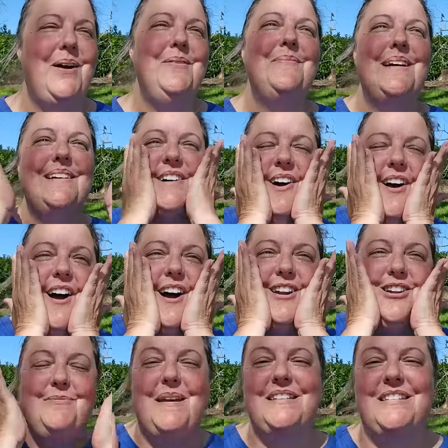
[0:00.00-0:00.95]
Oh my
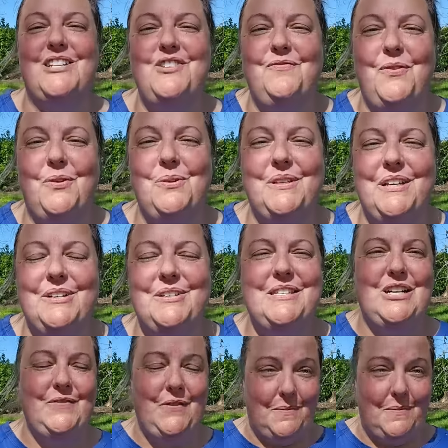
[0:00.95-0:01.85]
God, you made such a fool of yourself.